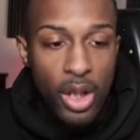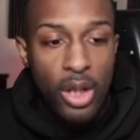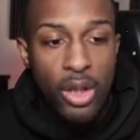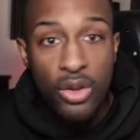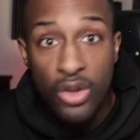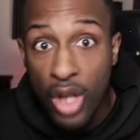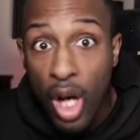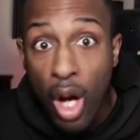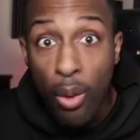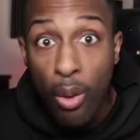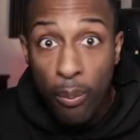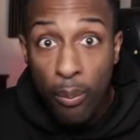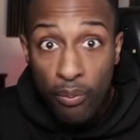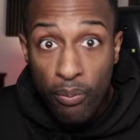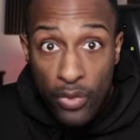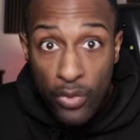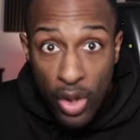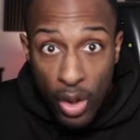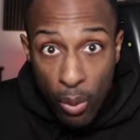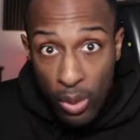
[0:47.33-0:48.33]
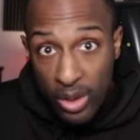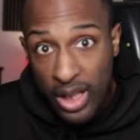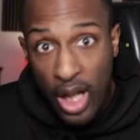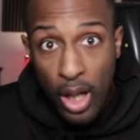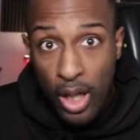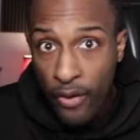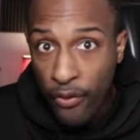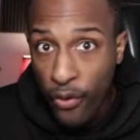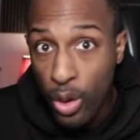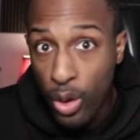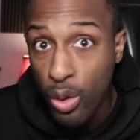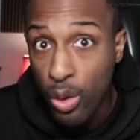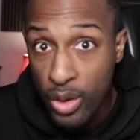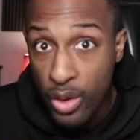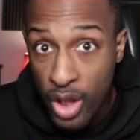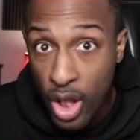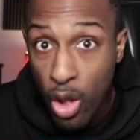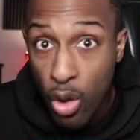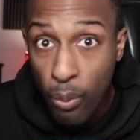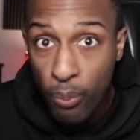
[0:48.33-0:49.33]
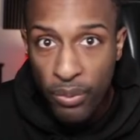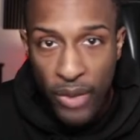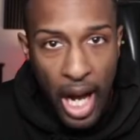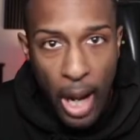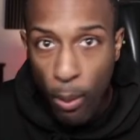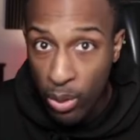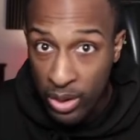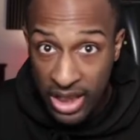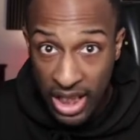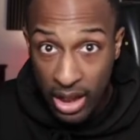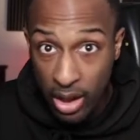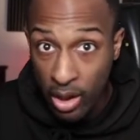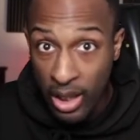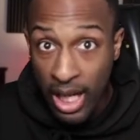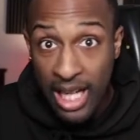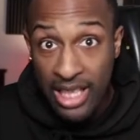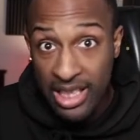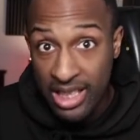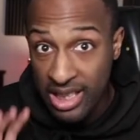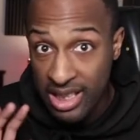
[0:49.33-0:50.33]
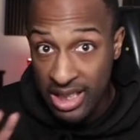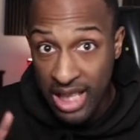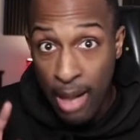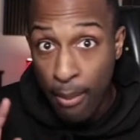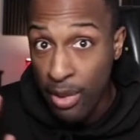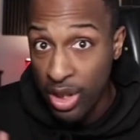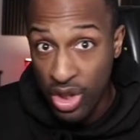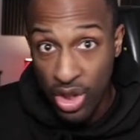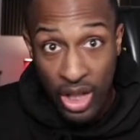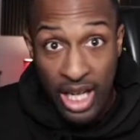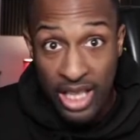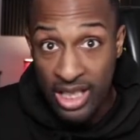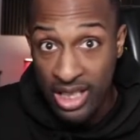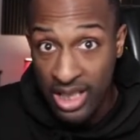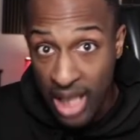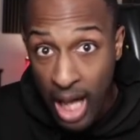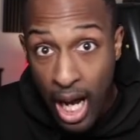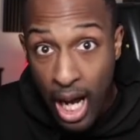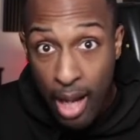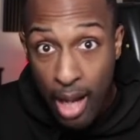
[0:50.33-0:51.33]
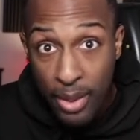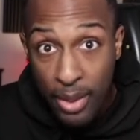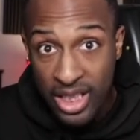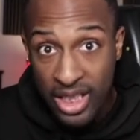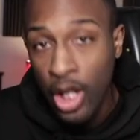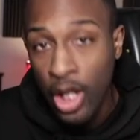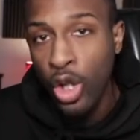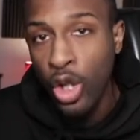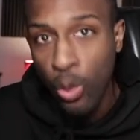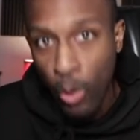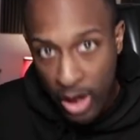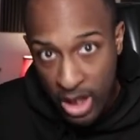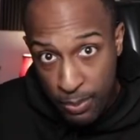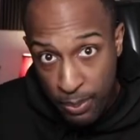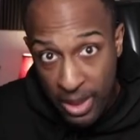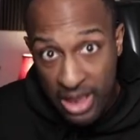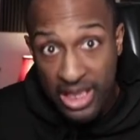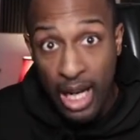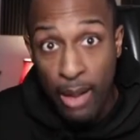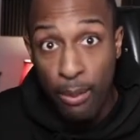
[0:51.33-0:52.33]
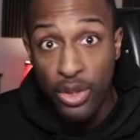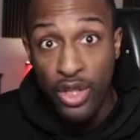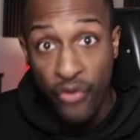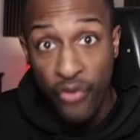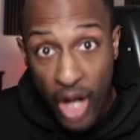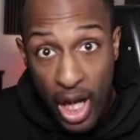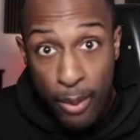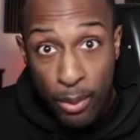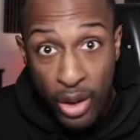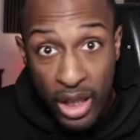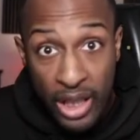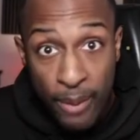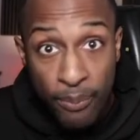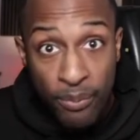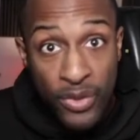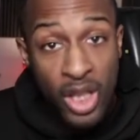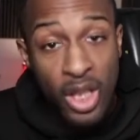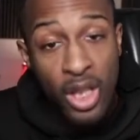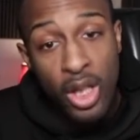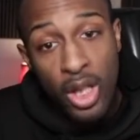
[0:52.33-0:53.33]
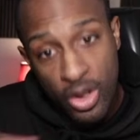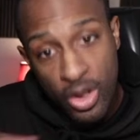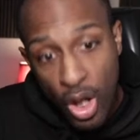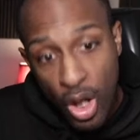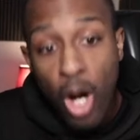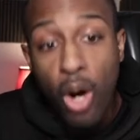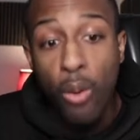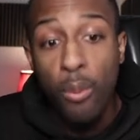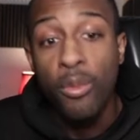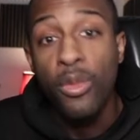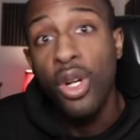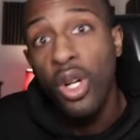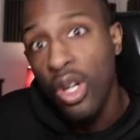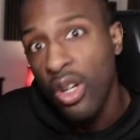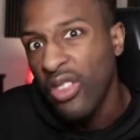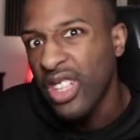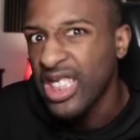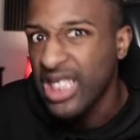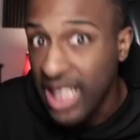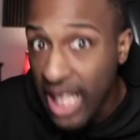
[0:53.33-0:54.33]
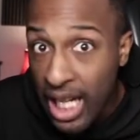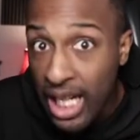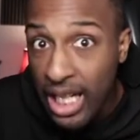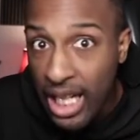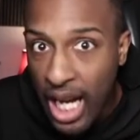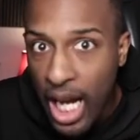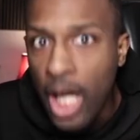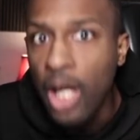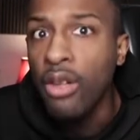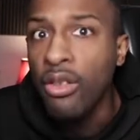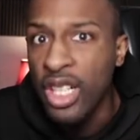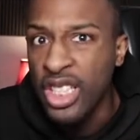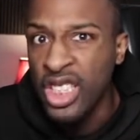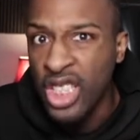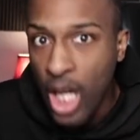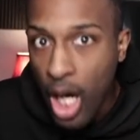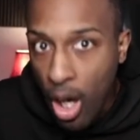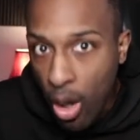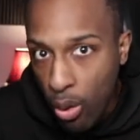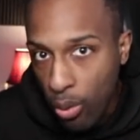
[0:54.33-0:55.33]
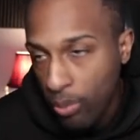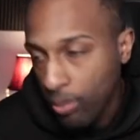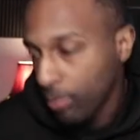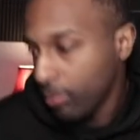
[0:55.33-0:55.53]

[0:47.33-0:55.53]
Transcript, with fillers: So without any further ado, I won't take you guys that much of your guys' time because I know you want to spend time with your family. So let's get it in. Let's go.